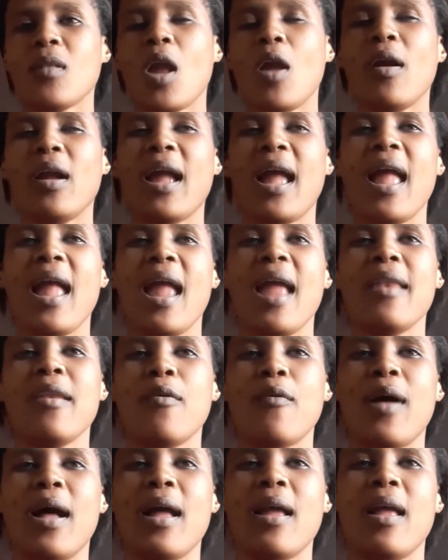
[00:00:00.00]
Okay,
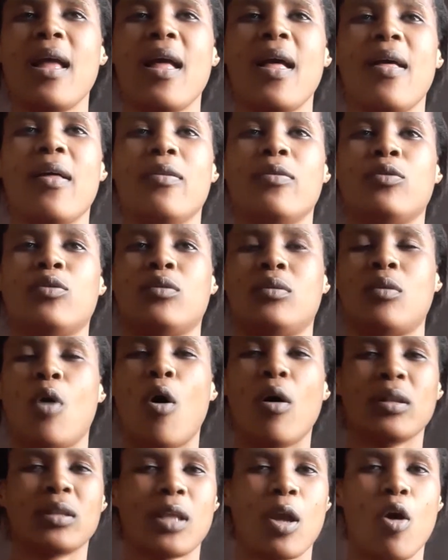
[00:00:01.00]
anyway,
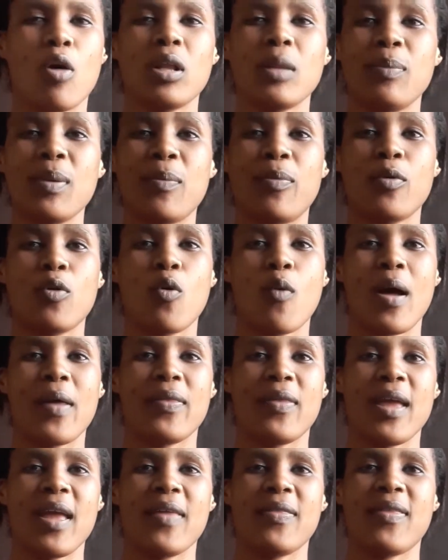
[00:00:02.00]
the only people who are
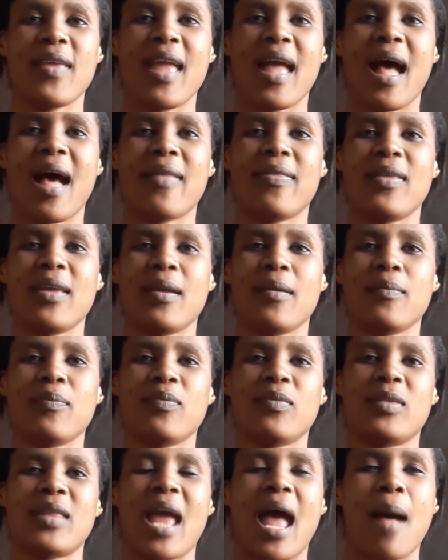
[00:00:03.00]
there, they
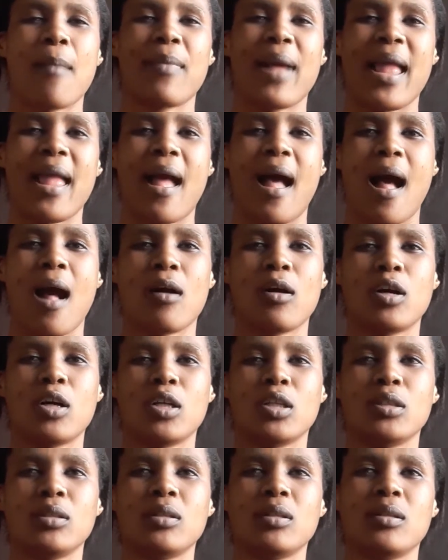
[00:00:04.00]
are my
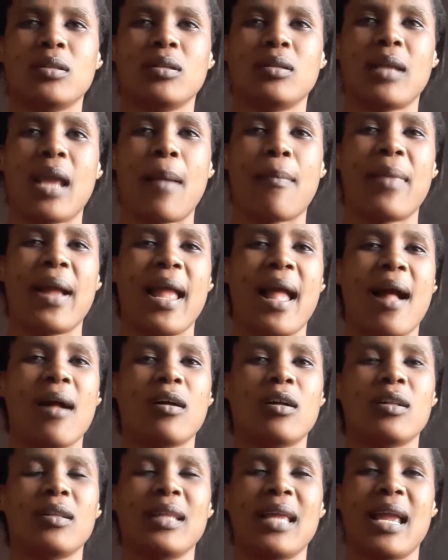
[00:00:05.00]
uncle. They are my
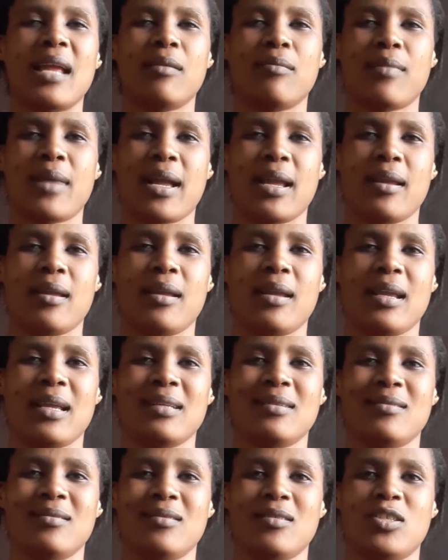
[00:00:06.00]
uncle
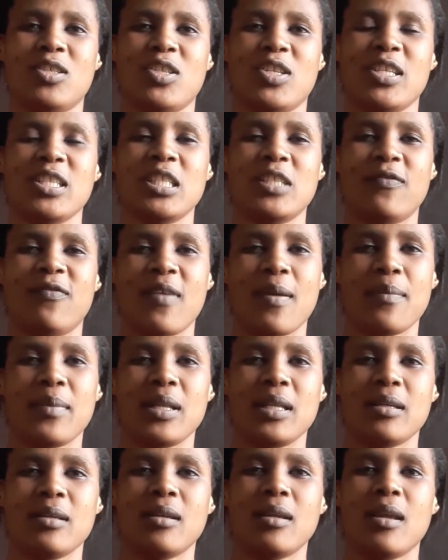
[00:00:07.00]
and his
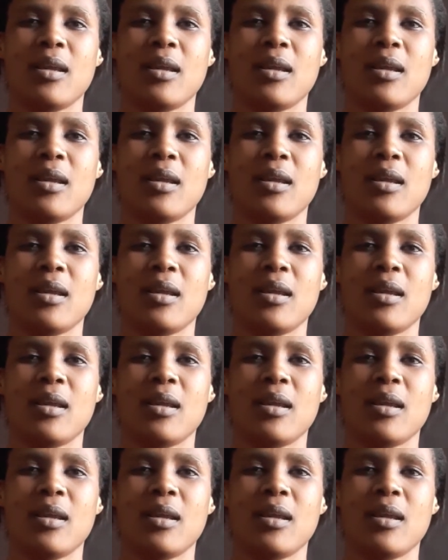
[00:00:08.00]
family.